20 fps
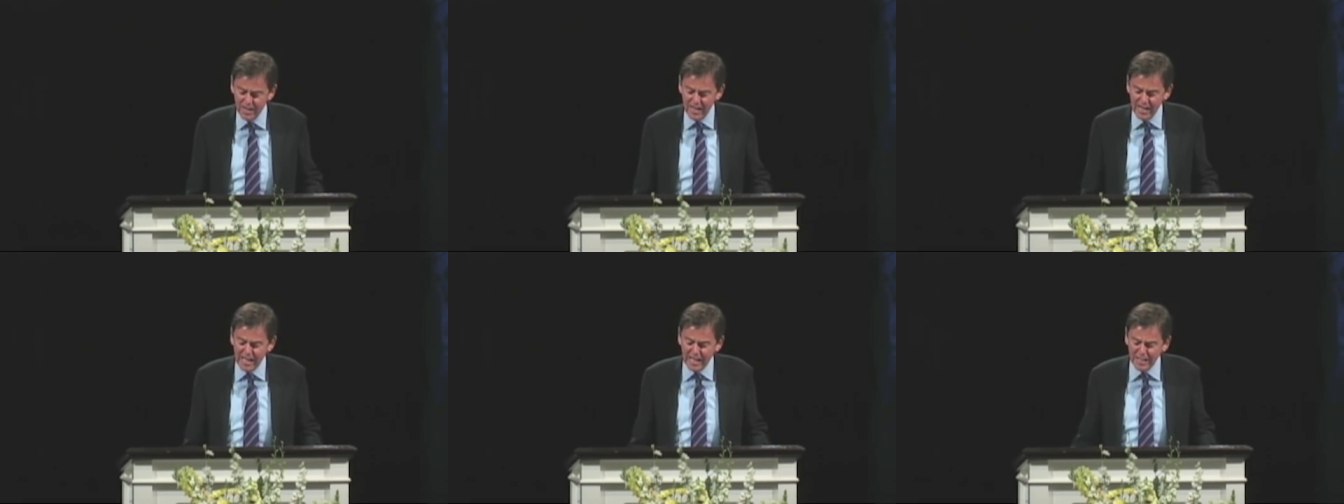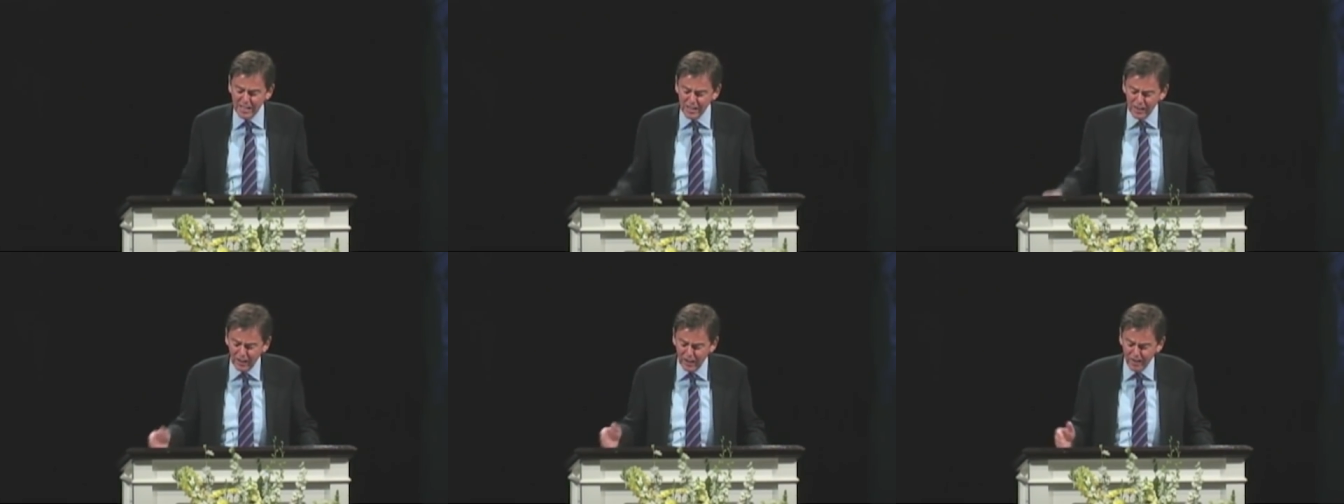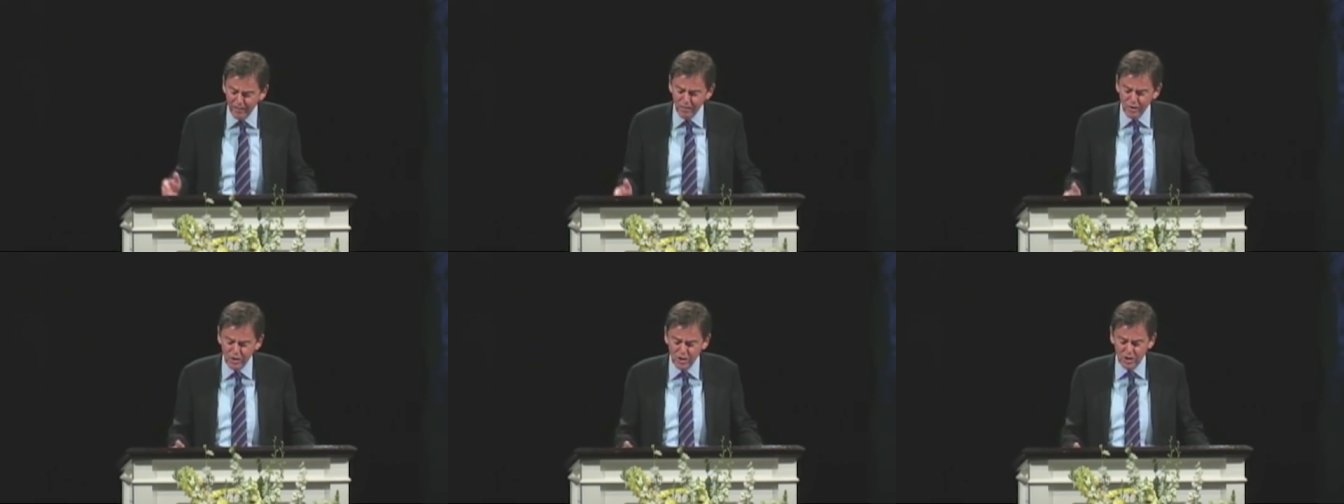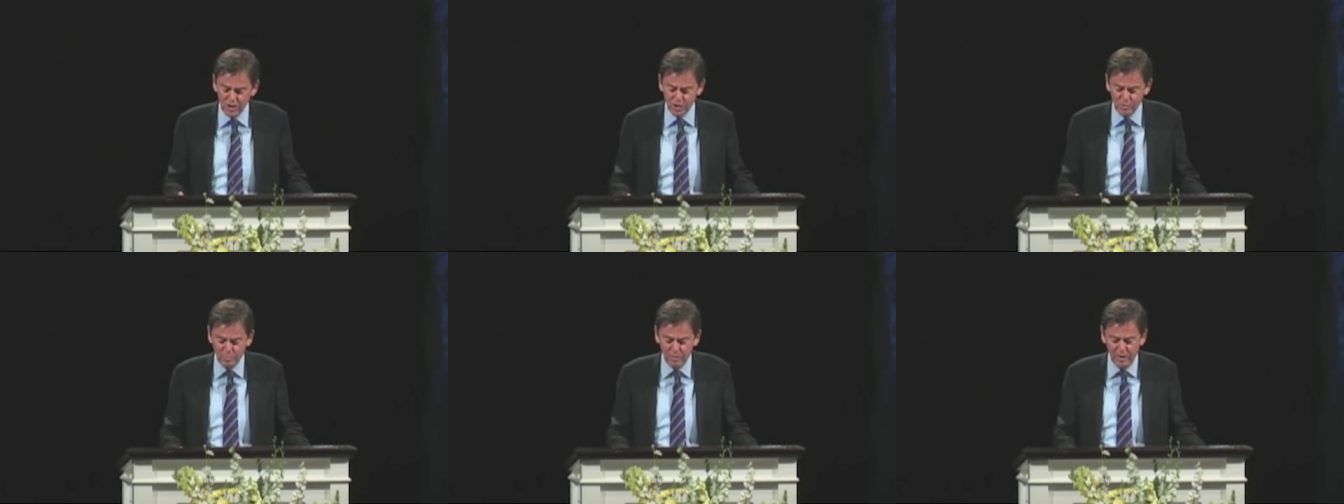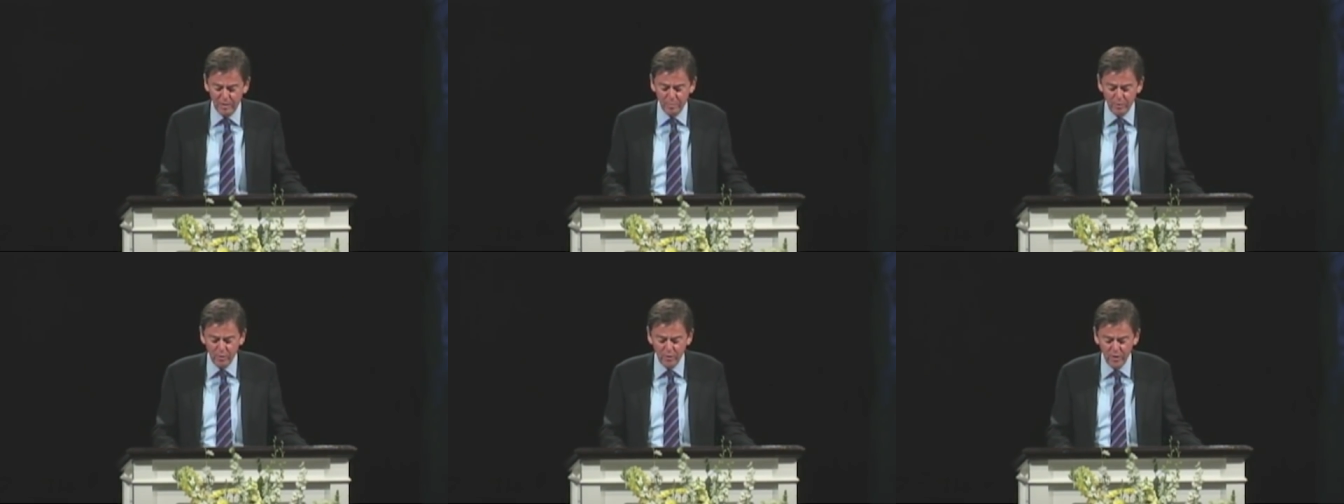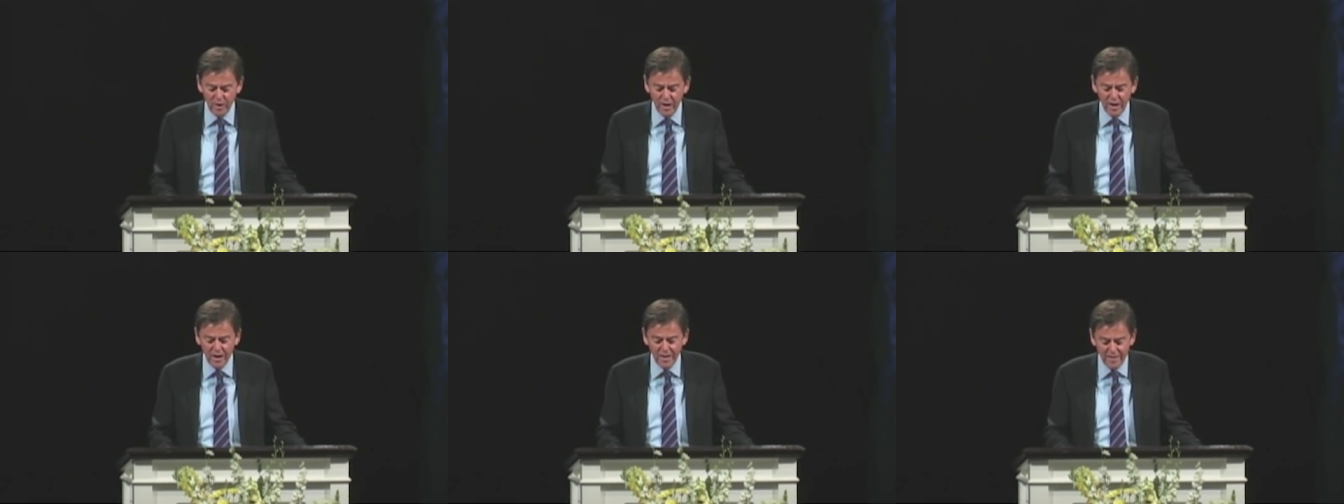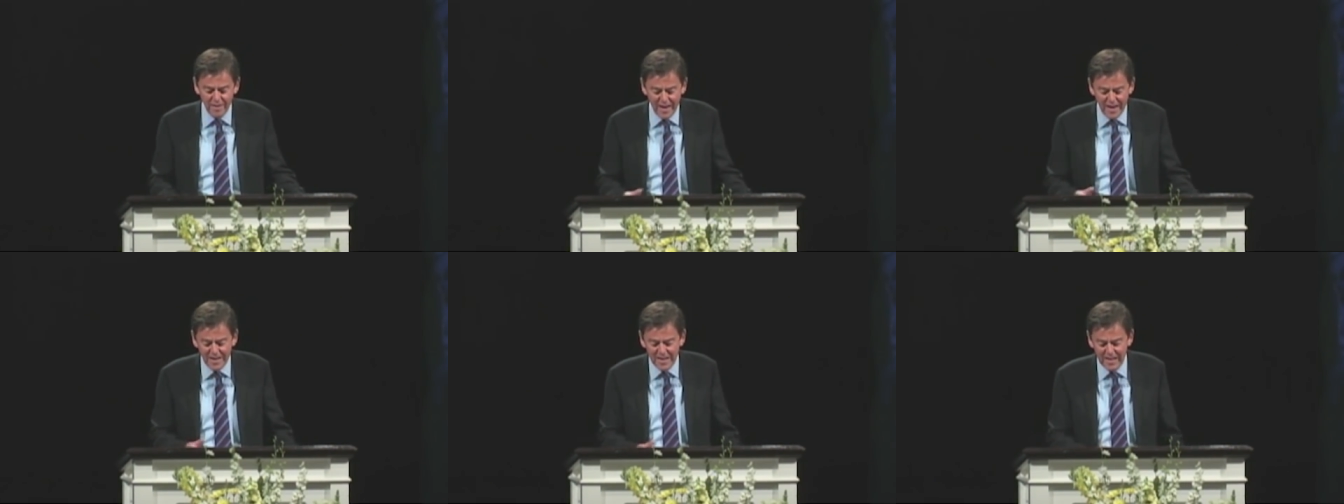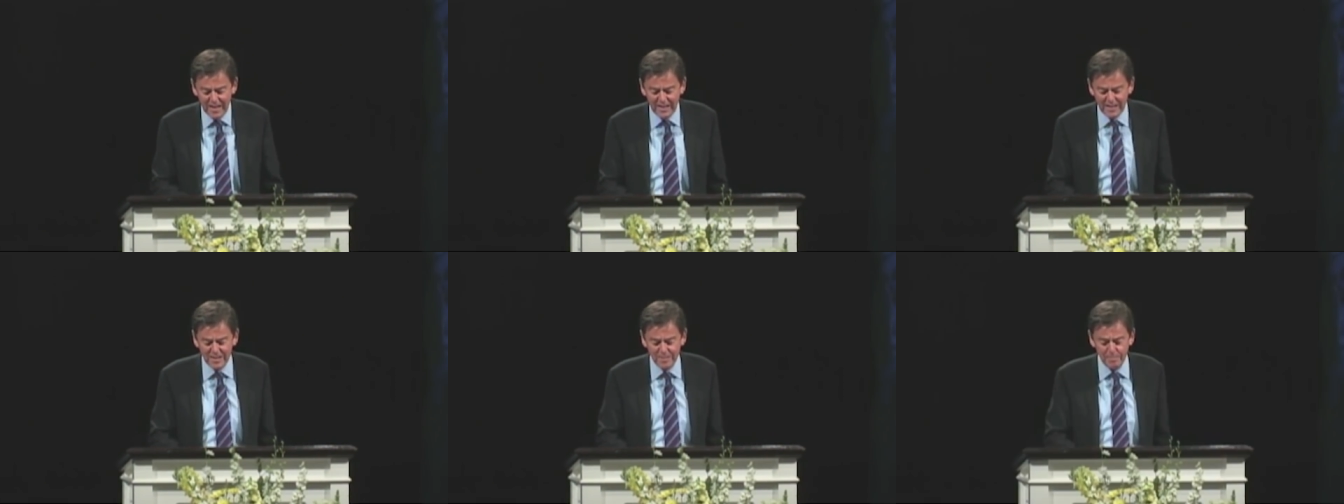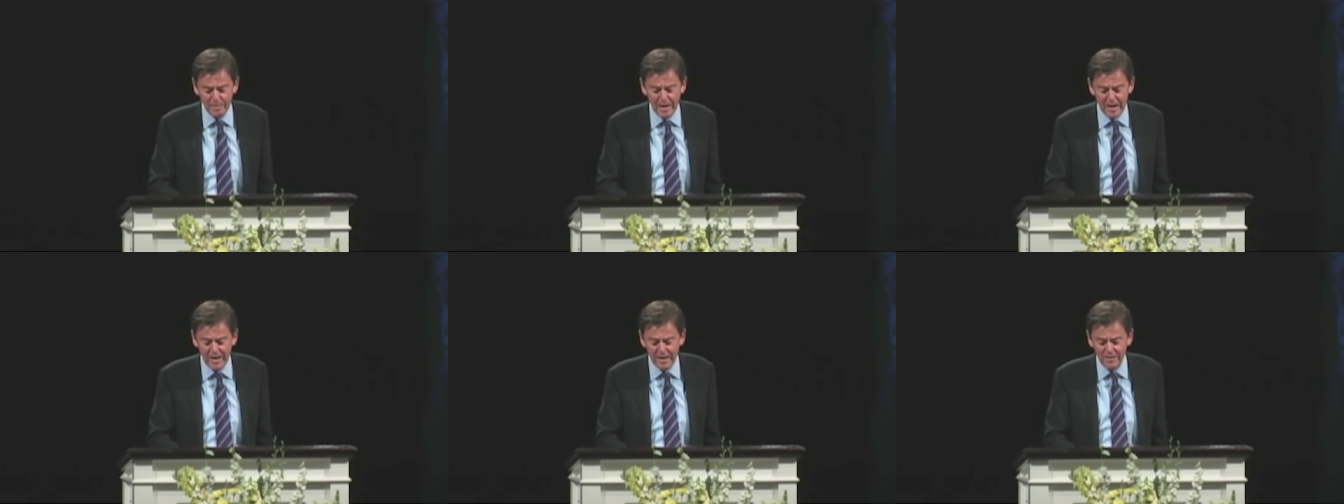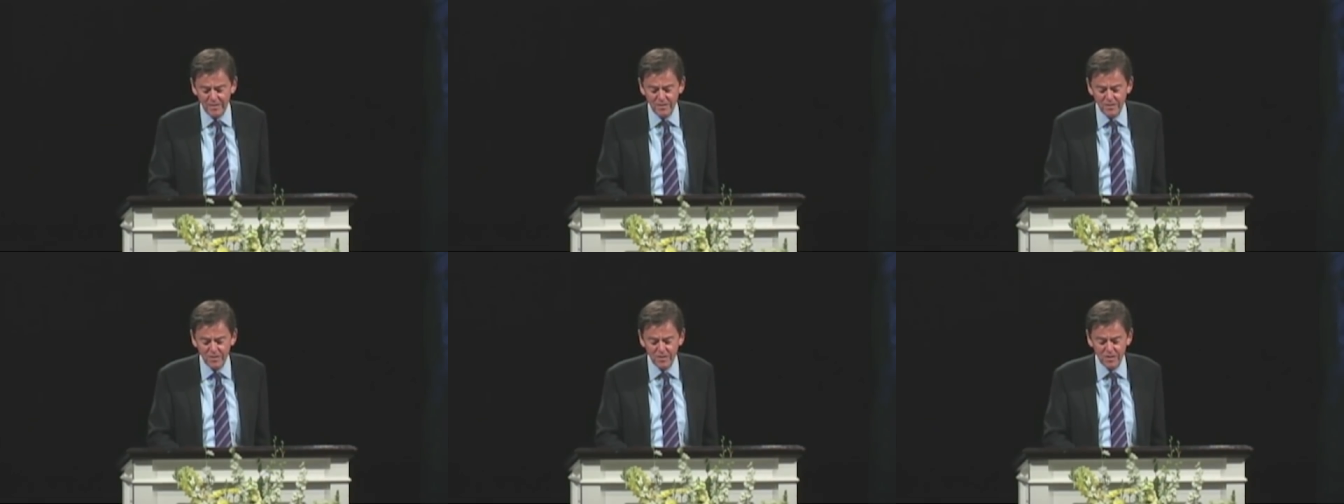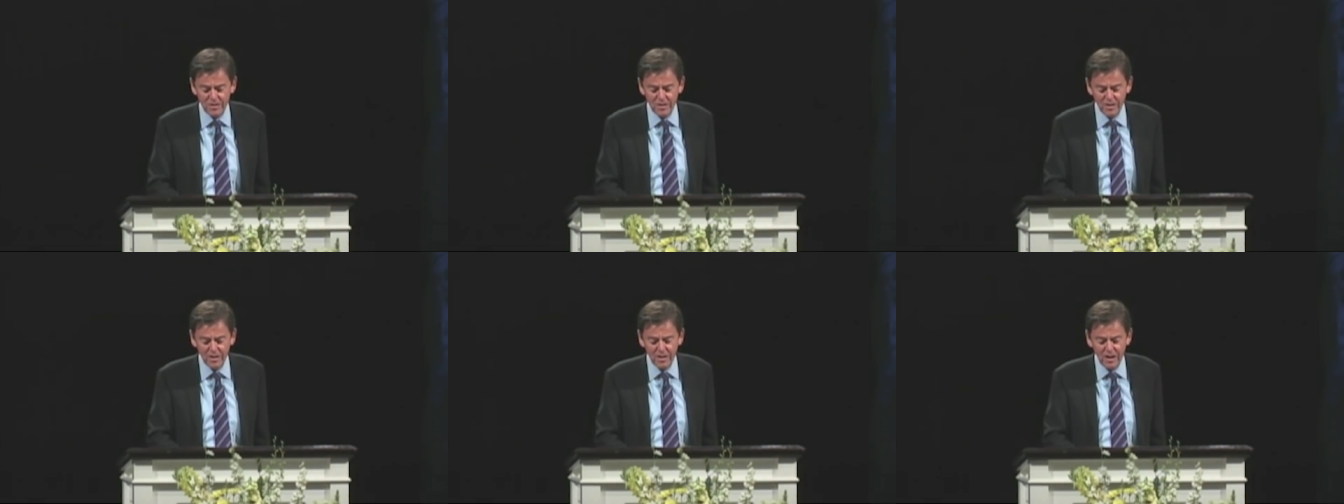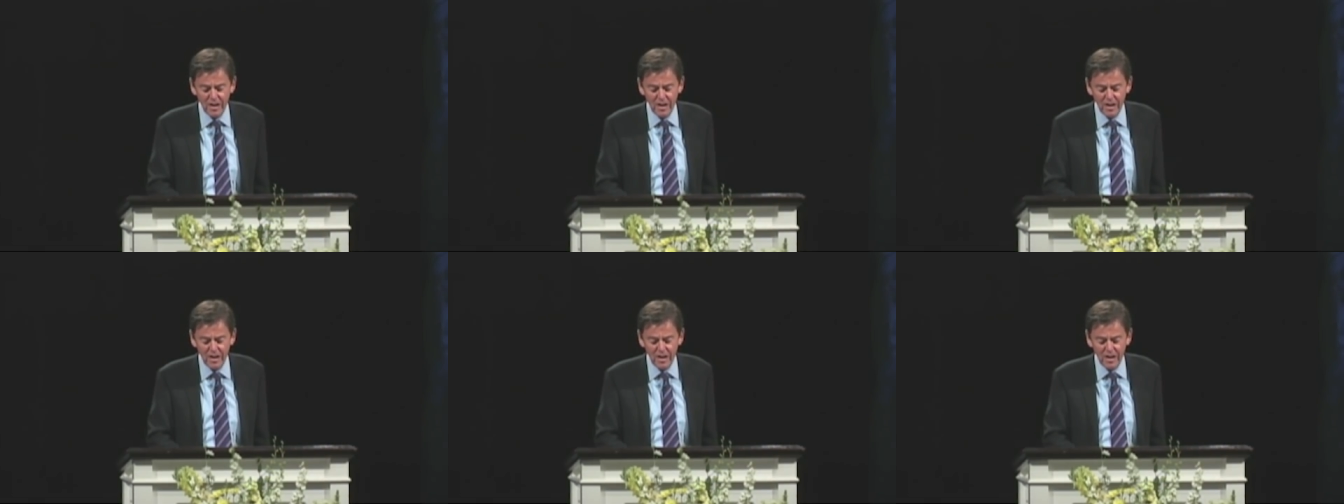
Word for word: He delivers his people, then he demands.